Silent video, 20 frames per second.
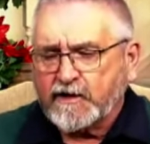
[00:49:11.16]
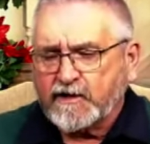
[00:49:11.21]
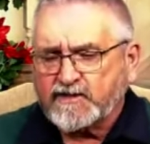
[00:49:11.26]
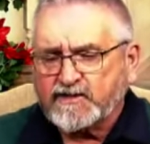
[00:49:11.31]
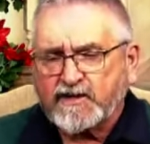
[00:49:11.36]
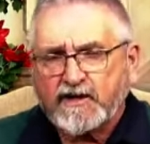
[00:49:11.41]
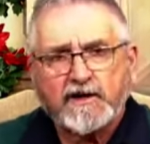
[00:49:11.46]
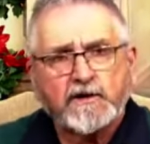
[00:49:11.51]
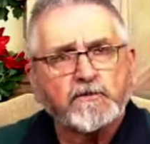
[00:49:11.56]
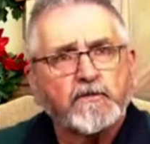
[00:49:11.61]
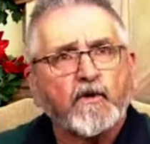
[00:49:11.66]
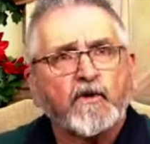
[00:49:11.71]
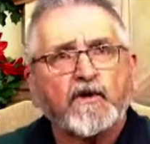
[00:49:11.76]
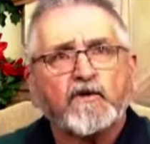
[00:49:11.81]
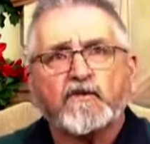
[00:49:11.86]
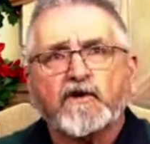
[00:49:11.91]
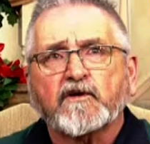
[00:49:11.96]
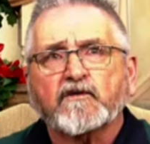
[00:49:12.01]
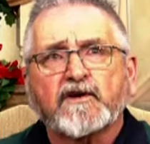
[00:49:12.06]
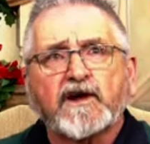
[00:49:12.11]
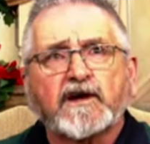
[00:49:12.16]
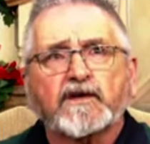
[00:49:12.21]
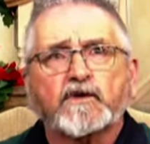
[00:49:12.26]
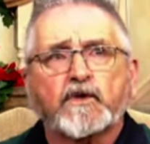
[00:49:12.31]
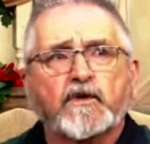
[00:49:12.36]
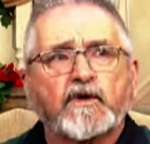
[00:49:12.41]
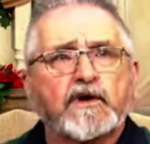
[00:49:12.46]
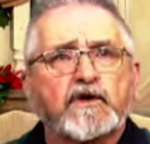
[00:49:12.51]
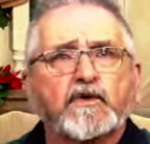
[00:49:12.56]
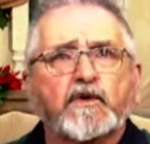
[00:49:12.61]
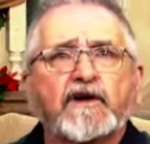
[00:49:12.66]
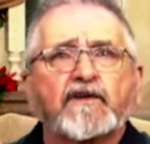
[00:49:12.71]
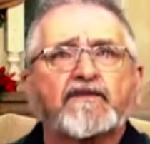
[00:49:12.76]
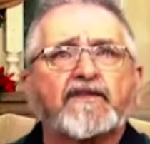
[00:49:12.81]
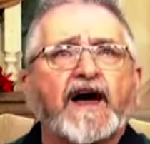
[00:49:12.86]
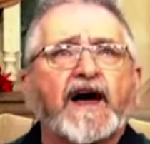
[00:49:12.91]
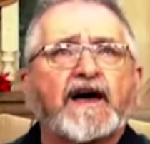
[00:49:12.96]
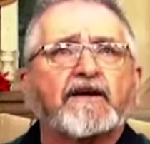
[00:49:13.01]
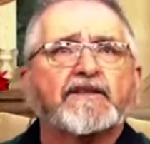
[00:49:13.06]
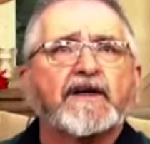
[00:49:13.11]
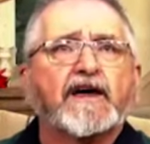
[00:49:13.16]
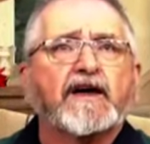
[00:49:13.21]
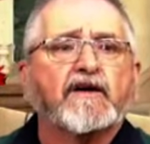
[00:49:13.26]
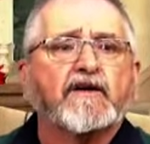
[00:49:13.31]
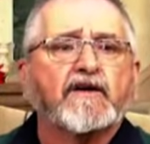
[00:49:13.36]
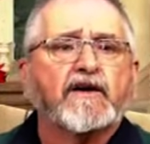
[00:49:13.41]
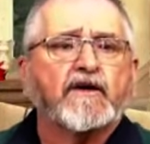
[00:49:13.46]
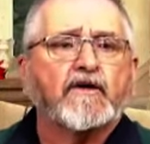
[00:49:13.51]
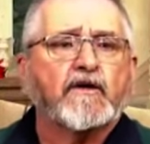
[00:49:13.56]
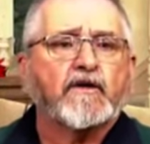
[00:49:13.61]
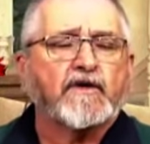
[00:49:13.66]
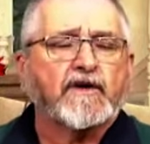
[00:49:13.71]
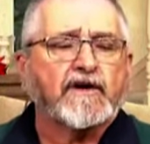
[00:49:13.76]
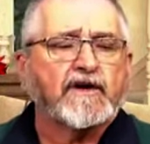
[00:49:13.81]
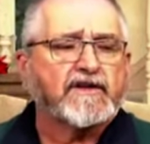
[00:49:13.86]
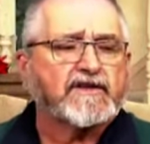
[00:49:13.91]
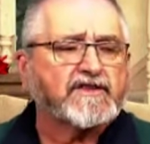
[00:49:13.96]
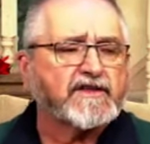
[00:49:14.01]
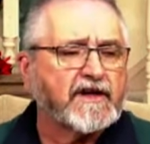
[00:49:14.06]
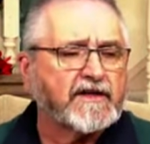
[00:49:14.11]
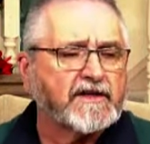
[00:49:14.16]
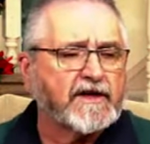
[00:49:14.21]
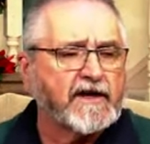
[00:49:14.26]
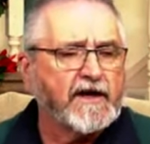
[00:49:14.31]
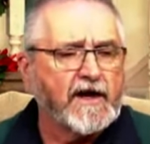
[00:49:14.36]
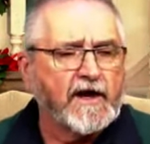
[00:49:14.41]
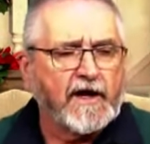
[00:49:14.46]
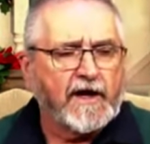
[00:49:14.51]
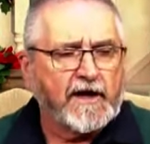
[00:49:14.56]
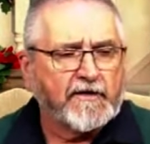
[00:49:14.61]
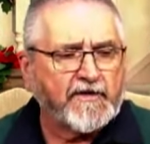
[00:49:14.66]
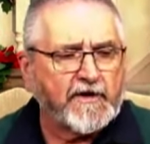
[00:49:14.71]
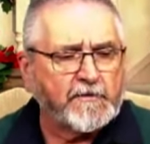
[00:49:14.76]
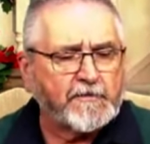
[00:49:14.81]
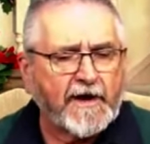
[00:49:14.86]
On a good Sunday morning, we're around 20-25 now on a good Sunday.